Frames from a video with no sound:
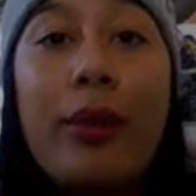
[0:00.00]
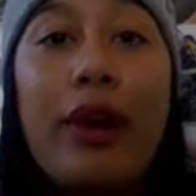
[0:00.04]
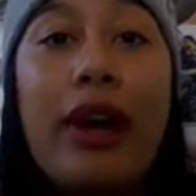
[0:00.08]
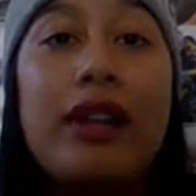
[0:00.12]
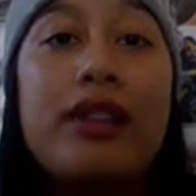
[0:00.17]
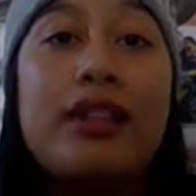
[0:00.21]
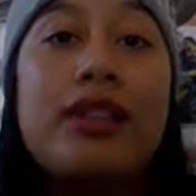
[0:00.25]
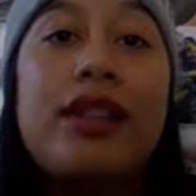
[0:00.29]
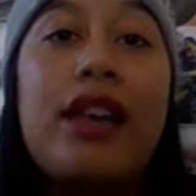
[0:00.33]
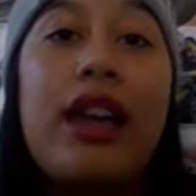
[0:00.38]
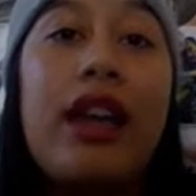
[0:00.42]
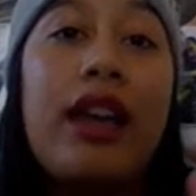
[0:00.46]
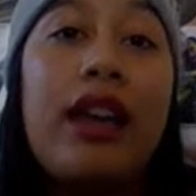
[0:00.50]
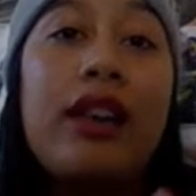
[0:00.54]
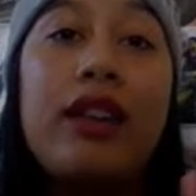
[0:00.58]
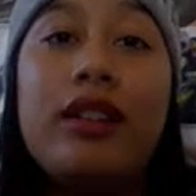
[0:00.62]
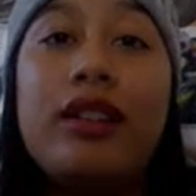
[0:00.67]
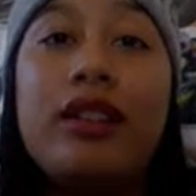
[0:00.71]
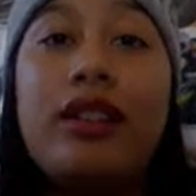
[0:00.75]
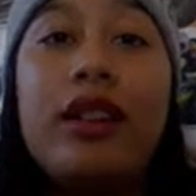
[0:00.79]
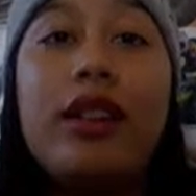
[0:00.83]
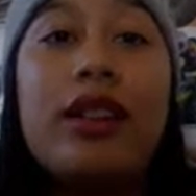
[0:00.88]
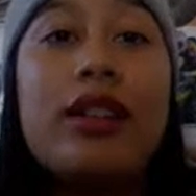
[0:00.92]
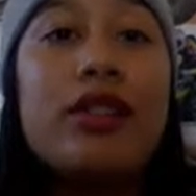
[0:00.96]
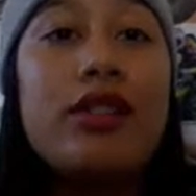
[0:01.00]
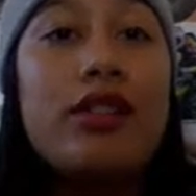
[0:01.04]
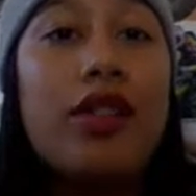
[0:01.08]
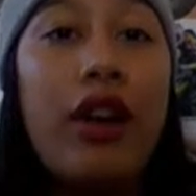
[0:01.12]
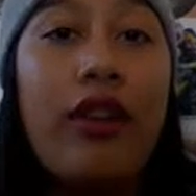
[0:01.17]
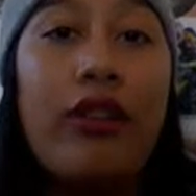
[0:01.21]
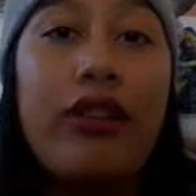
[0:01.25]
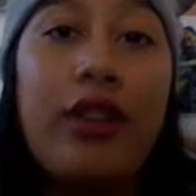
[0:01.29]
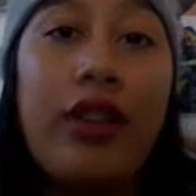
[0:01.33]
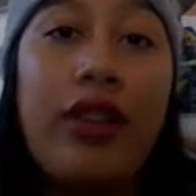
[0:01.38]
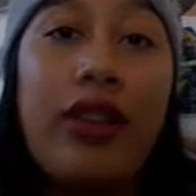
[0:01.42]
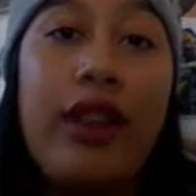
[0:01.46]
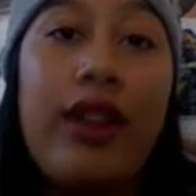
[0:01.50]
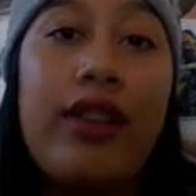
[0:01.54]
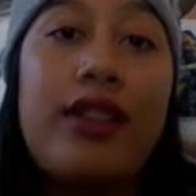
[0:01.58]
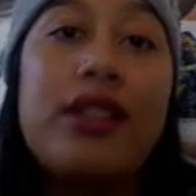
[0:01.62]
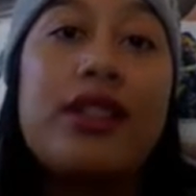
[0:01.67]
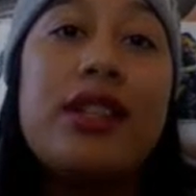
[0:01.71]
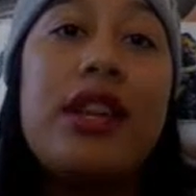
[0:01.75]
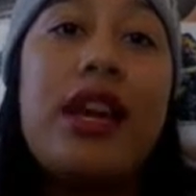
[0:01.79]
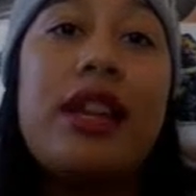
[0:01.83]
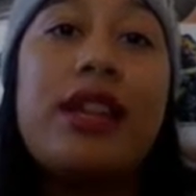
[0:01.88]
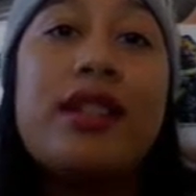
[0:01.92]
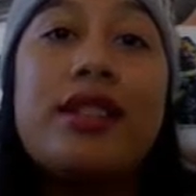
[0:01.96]
one side and soft on the other
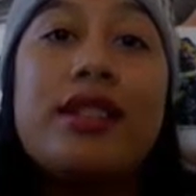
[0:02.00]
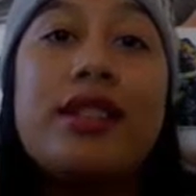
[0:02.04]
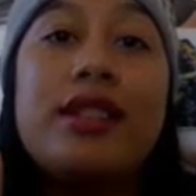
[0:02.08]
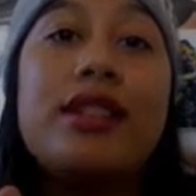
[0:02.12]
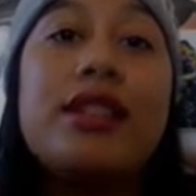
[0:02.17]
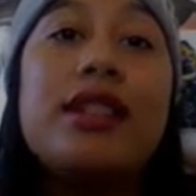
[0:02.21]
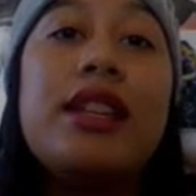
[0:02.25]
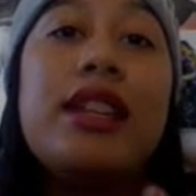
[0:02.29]
side.